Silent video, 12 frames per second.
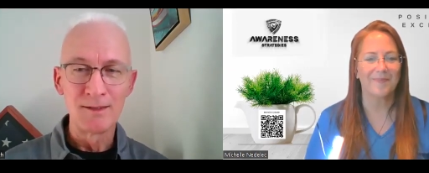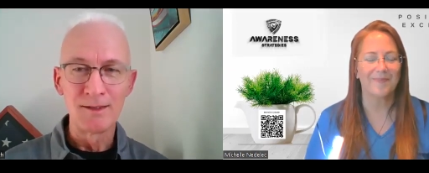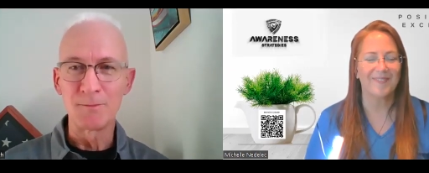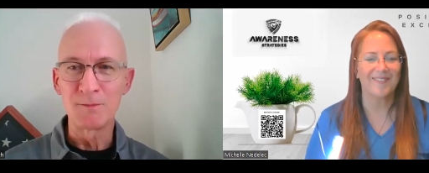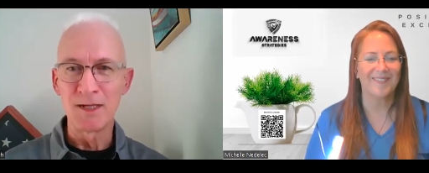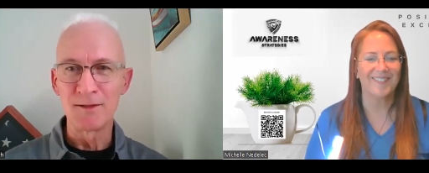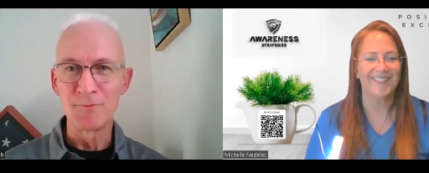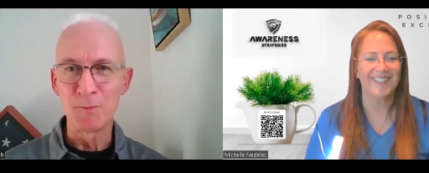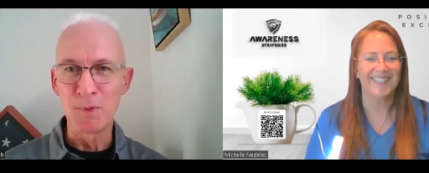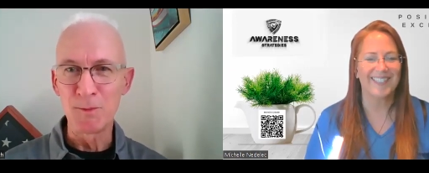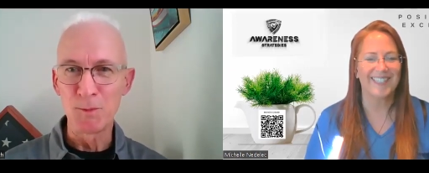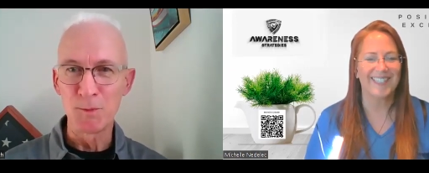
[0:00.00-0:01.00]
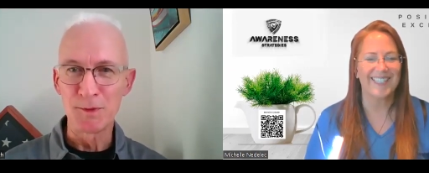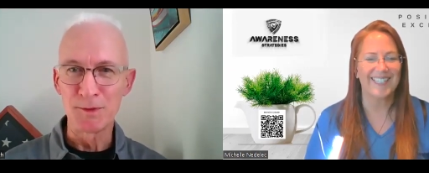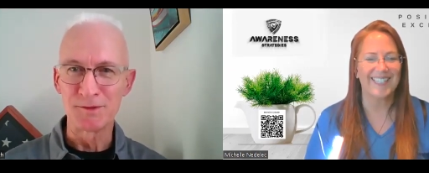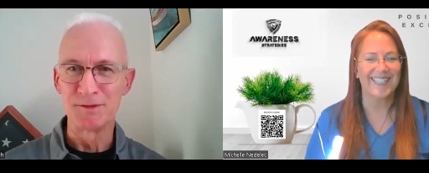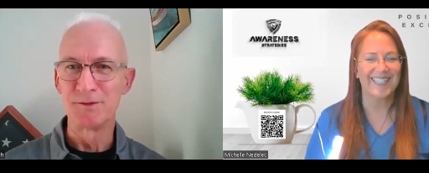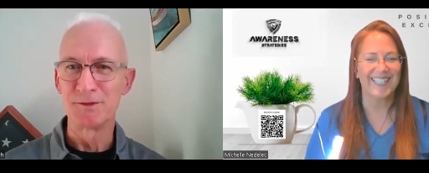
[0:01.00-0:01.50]
Speaker 1: I'm kind of a people
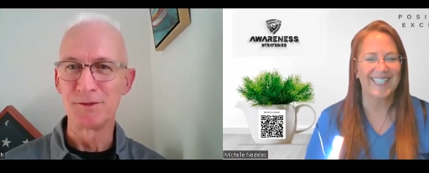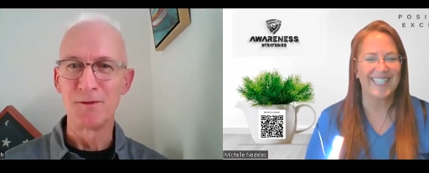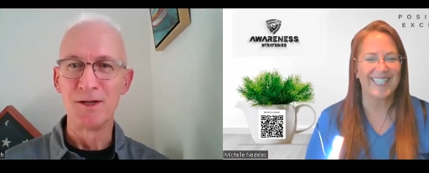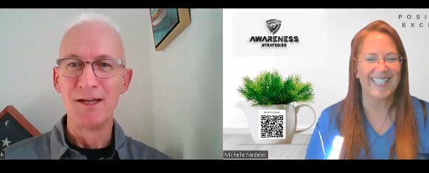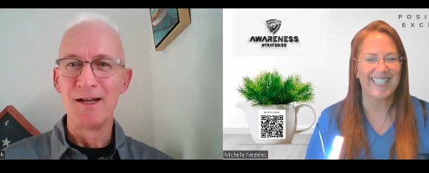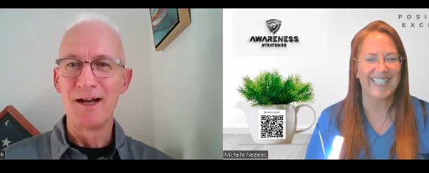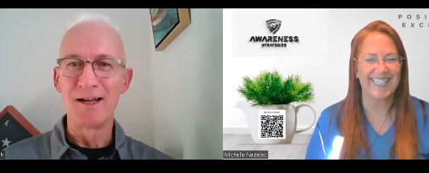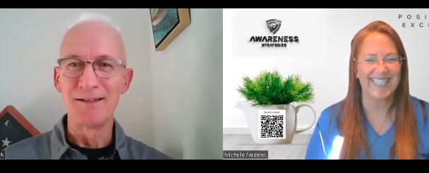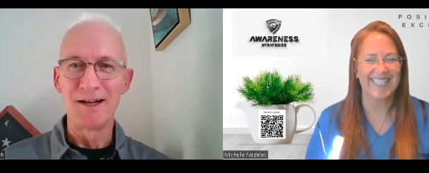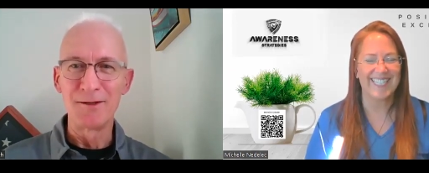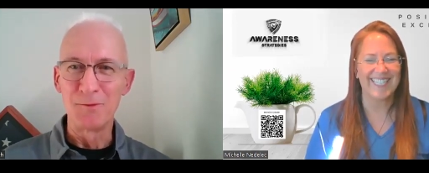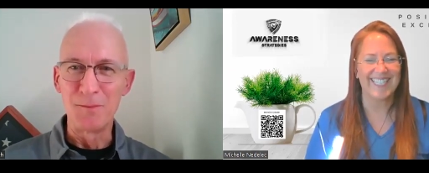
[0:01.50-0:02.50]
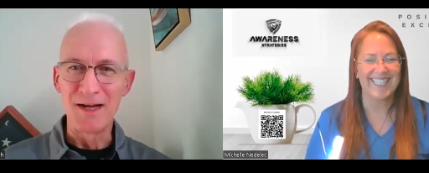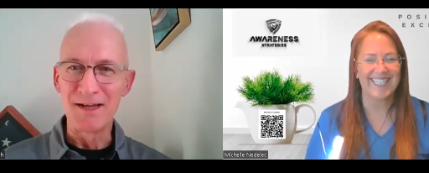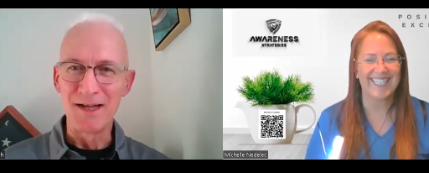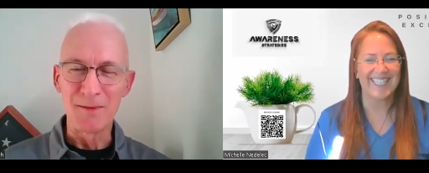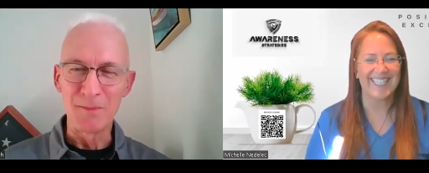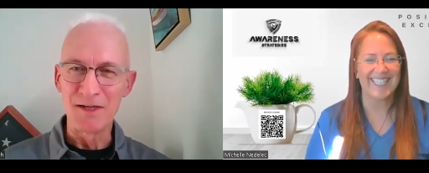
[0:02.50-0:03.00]
person. So I, I don't
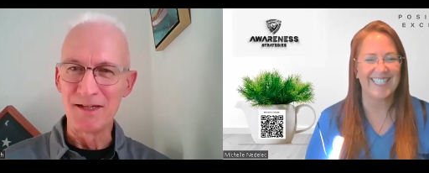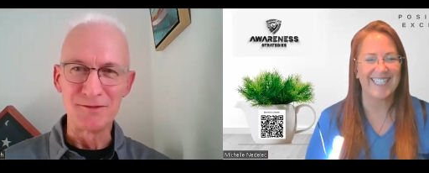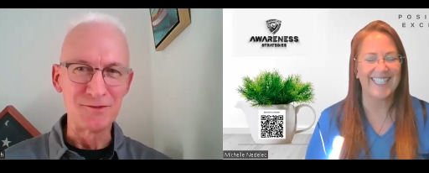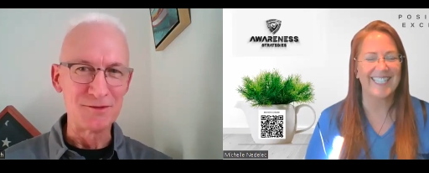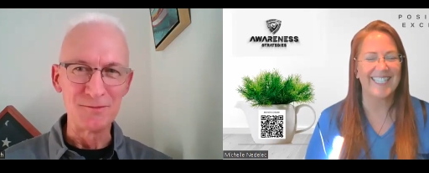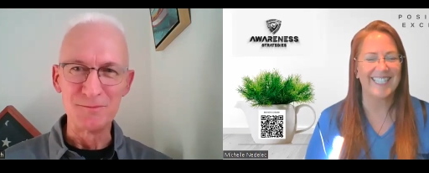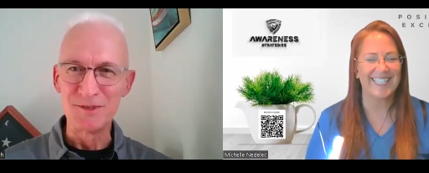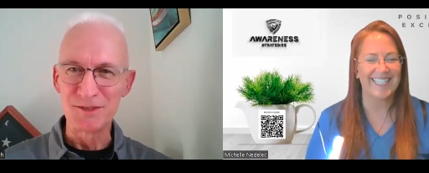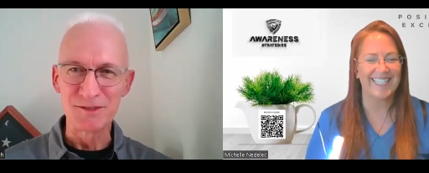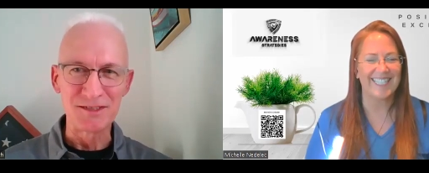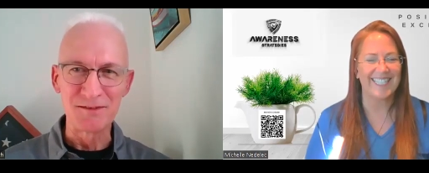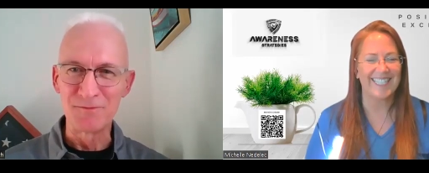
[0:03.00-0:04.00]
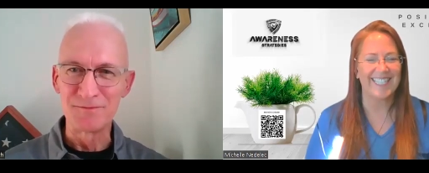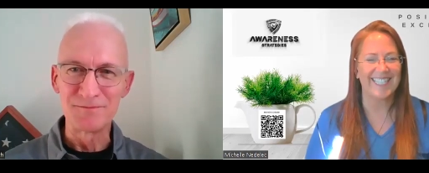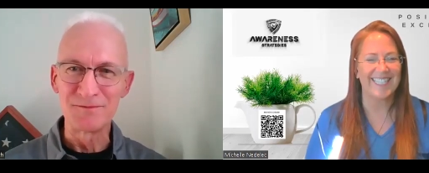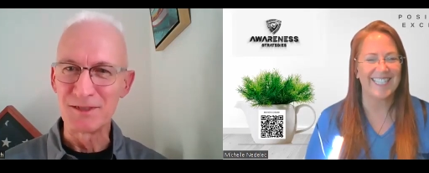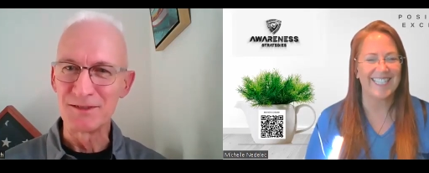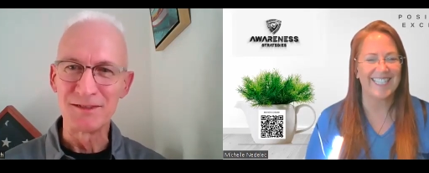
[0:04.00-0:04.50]
mind hopping on a Zoom just if,
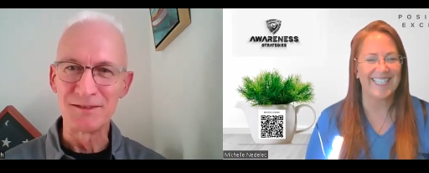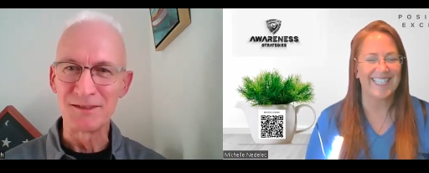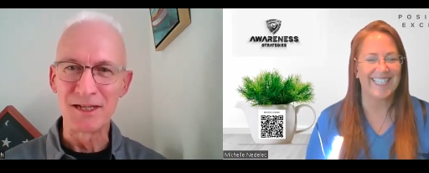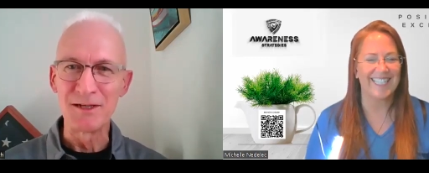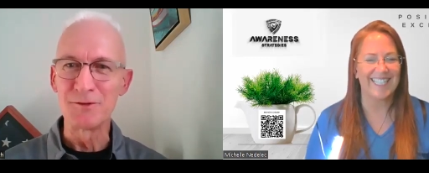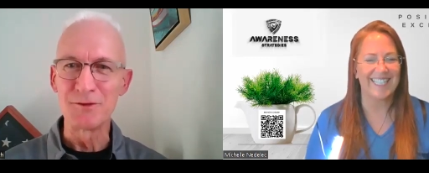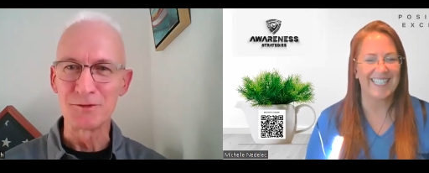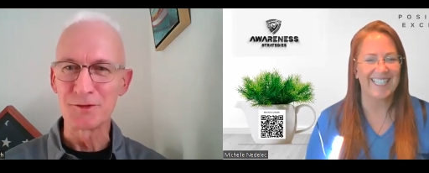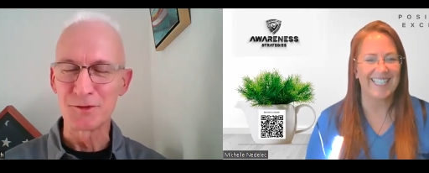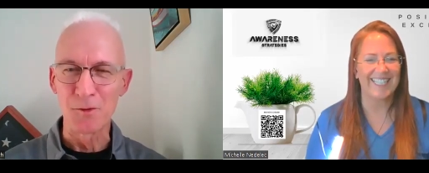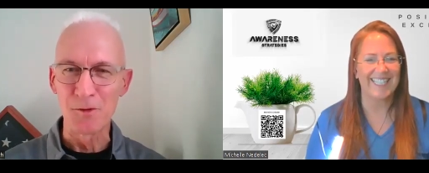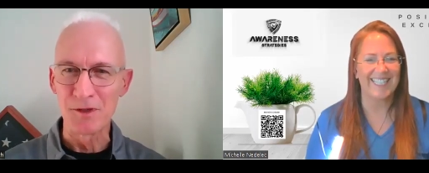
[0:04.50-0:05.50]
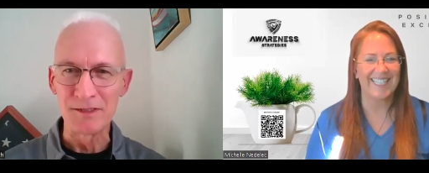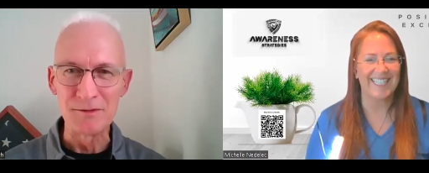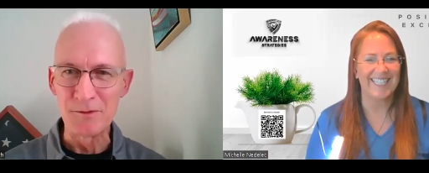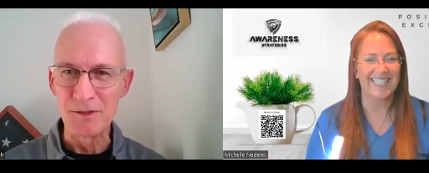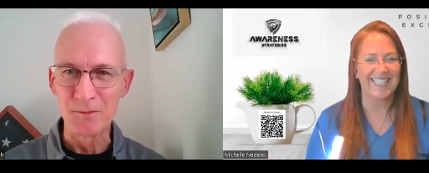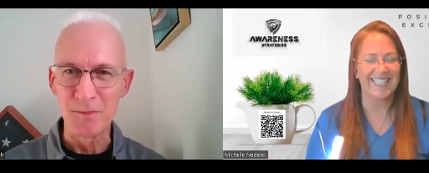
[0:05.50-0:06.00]
to hear your story and
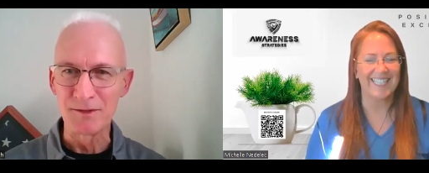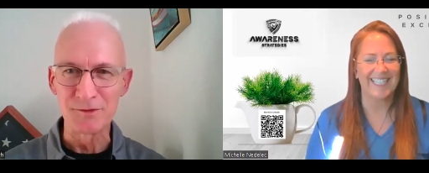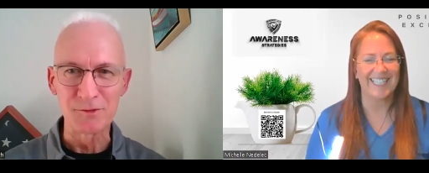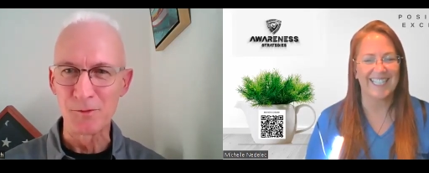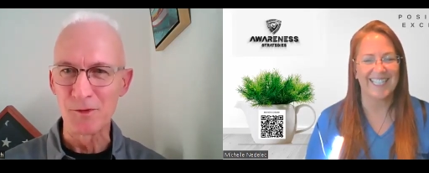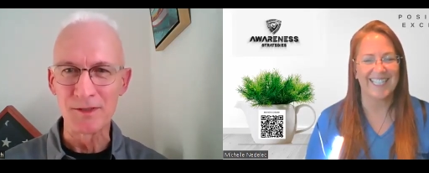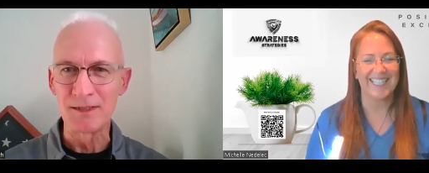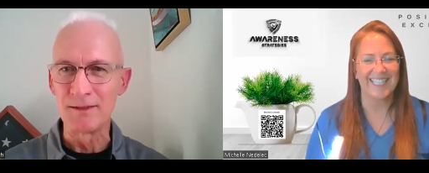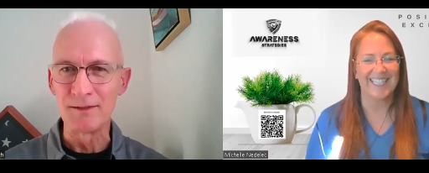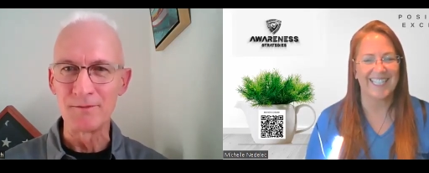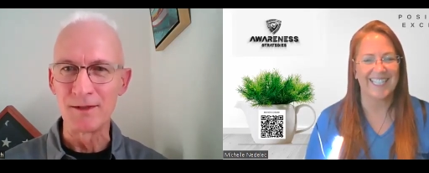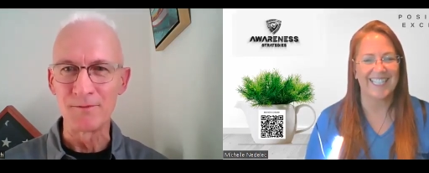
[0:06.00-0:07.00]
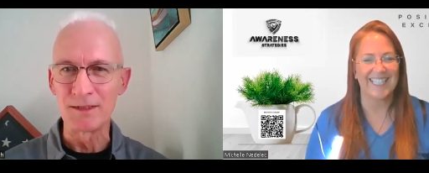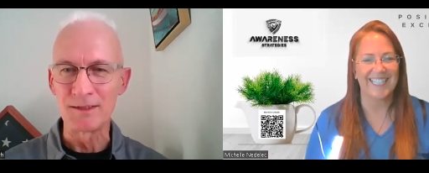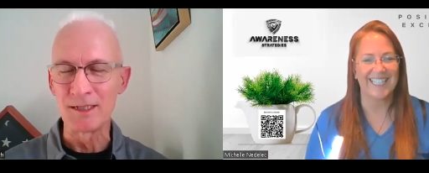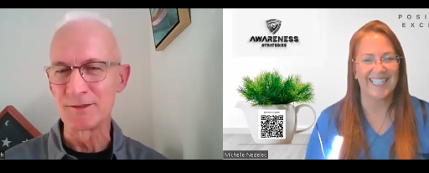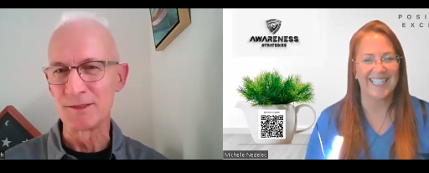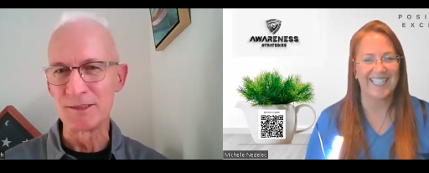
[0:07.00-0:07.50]
you hear my story. And if
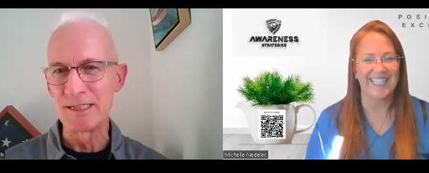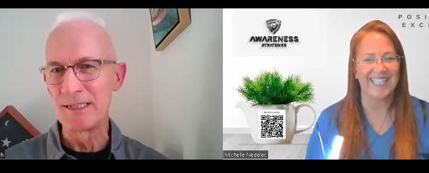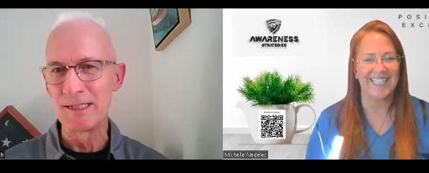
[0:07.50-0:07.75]
it doesn't lead